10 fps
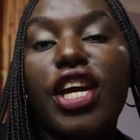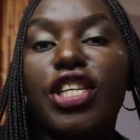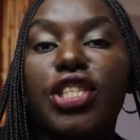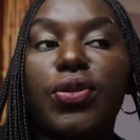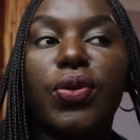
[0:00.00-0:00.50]

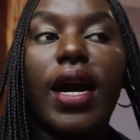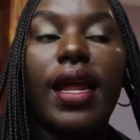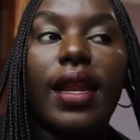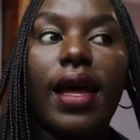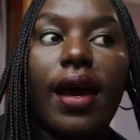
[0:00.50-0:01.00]
she'll
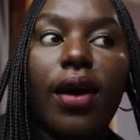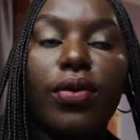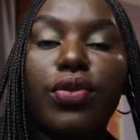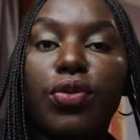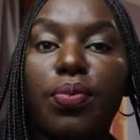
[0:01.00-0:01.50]

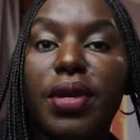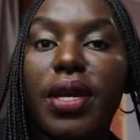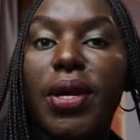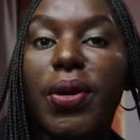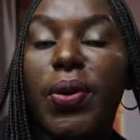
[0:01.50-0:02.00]
allow to
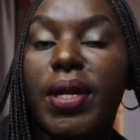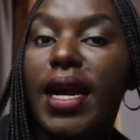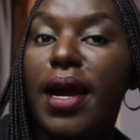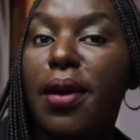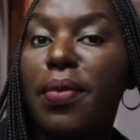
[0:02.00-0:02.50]
be on
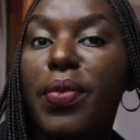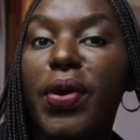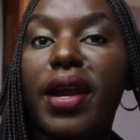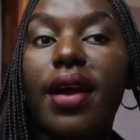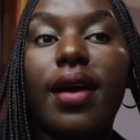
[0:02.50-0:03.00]

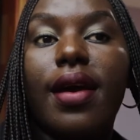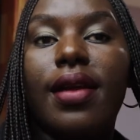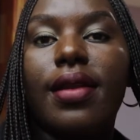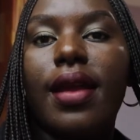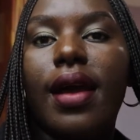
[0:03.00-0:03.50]
camera
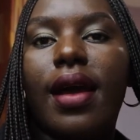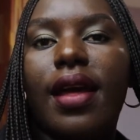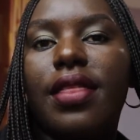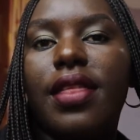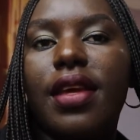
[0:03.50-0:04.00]
and yeah
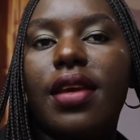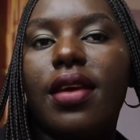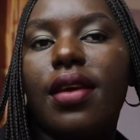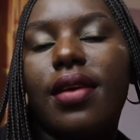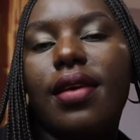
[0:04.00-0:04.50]
i
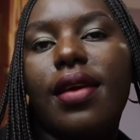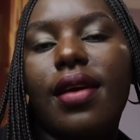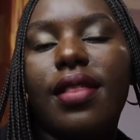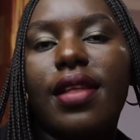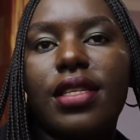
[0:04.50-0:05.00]
think
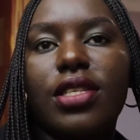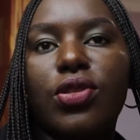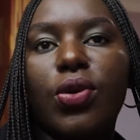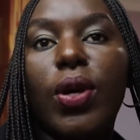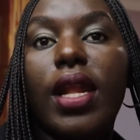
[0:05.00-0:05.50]
that
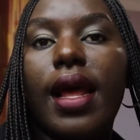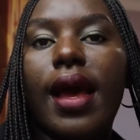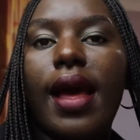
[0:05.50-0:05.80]
is all